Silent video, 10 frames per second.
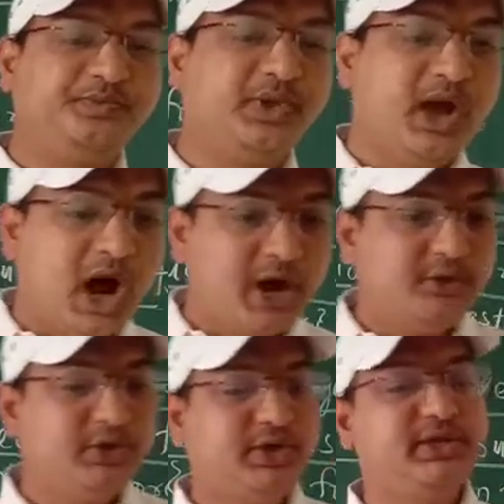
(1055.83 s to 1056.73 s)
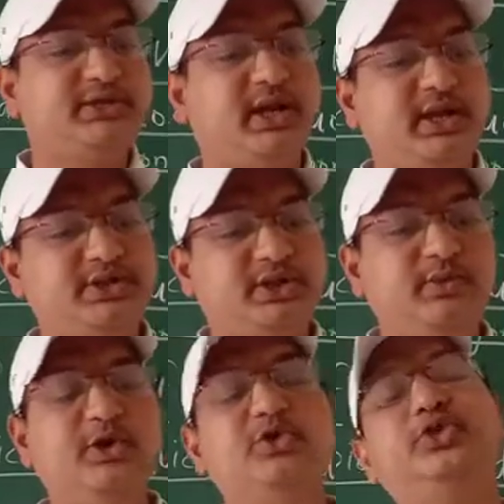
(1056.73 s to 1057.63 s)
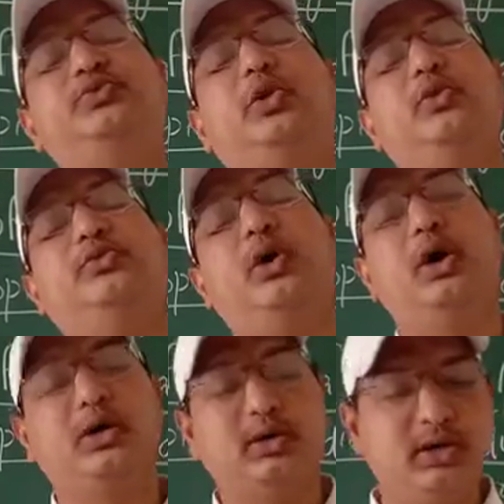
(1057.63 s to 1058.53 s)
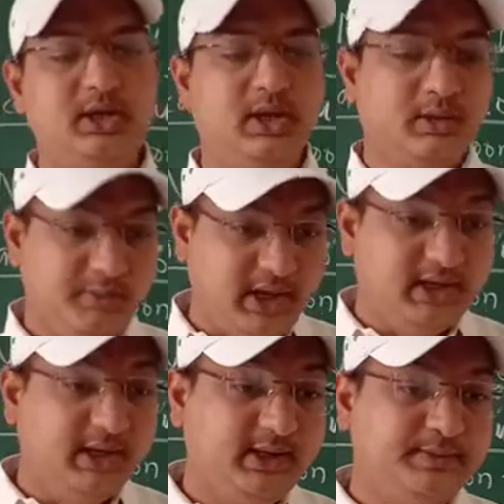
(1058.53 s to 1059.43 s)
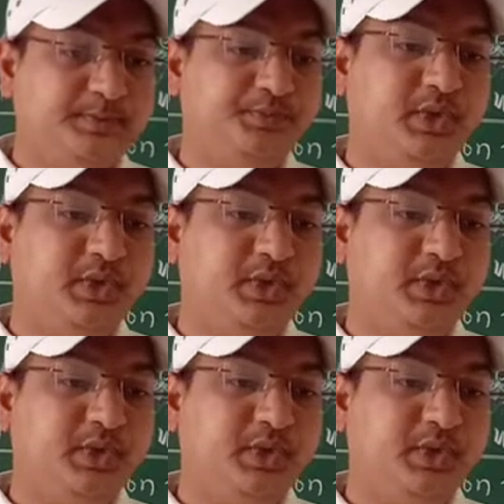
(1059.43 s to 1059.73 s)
Hardwood trees are extremely useful for making